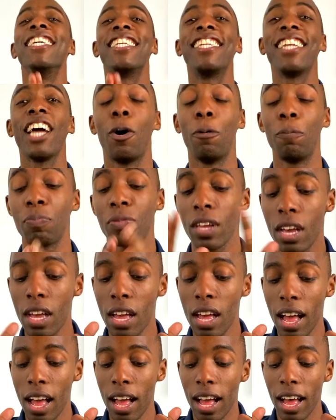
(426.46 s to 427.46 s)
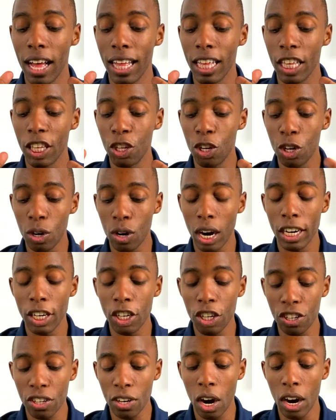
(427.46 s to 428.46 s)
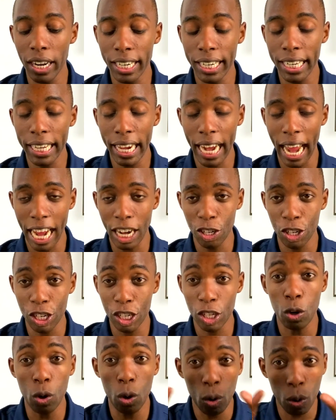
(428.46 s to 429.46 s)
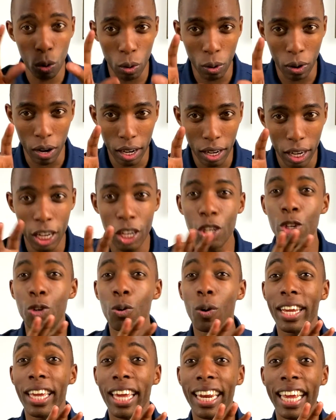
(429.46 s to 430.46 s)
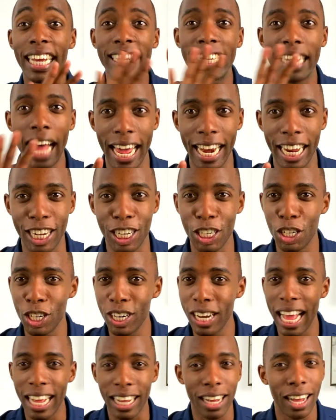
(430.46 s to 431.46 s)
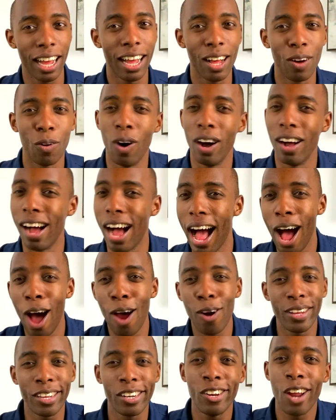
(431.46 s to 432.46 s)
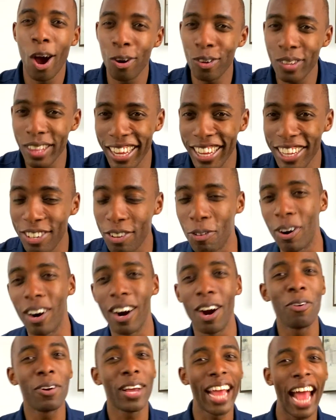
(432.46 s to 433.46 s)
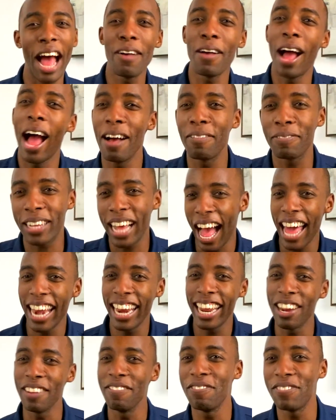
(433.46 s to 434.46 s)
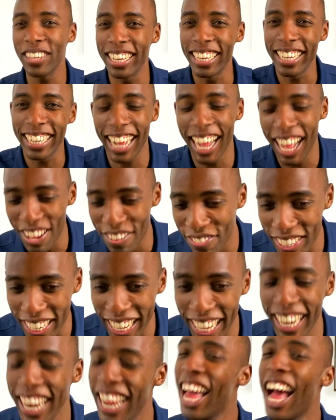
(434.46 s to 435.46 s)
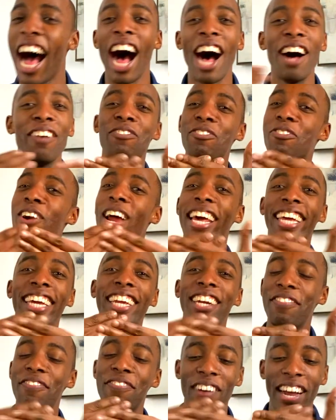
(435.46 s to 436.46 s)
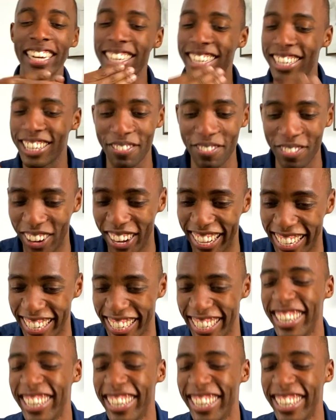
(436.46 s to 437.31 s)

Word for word: so you're you're starting to get anxious or you are getting excited because you're like, I already know this, or okay, I, have got it, I'm feeling confident, I'm ready to fight someone.